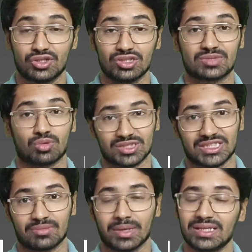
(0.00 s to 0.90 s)
video is
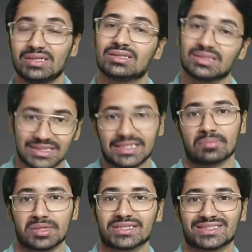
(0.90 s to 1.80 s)
sponsored by this
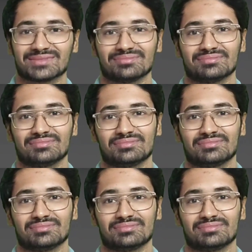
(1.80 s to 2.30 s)
application.